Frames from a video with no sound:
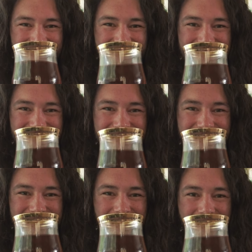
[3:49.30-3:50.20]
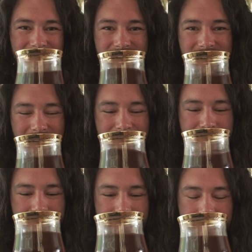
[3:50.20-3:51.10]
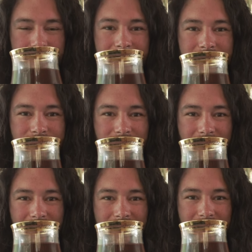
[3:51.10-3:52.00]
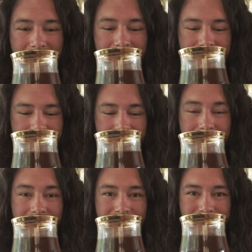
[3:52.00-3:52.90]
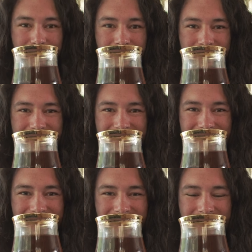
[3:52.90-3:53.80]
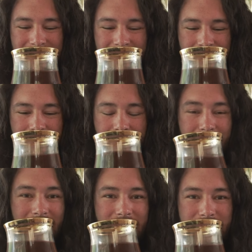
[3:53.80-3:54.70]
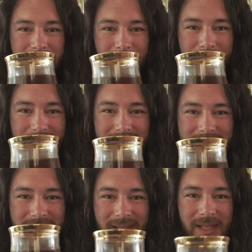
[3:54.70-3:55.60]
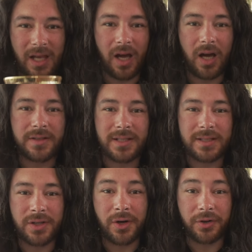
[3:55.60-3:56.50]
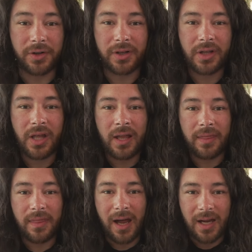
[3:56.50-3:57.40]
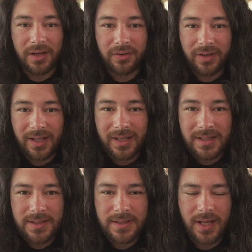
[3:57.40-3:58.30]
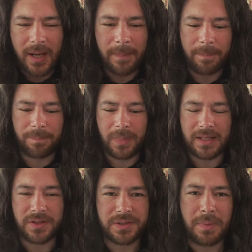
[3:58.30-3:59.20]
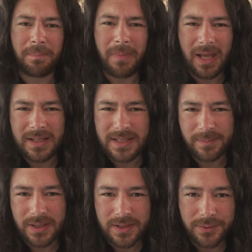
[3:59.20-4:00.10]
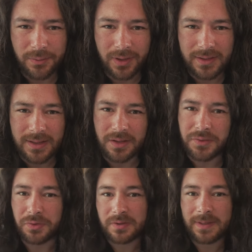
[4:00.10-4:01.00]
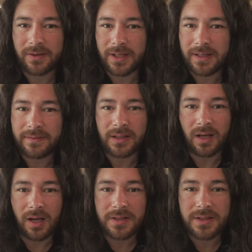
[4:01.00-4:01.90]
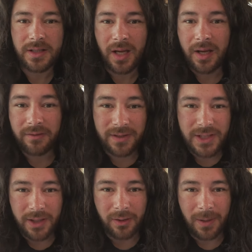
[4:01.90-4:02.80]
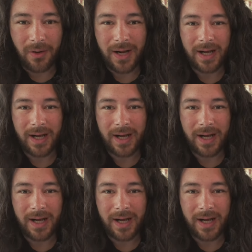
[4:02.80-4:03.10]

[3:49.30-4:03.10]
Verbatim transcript: is Ganoderma and Nettle tea. Now Ganoderma is the artist conk that is, um, it's got some amazing medicinal qualities. I talked about it in the last video about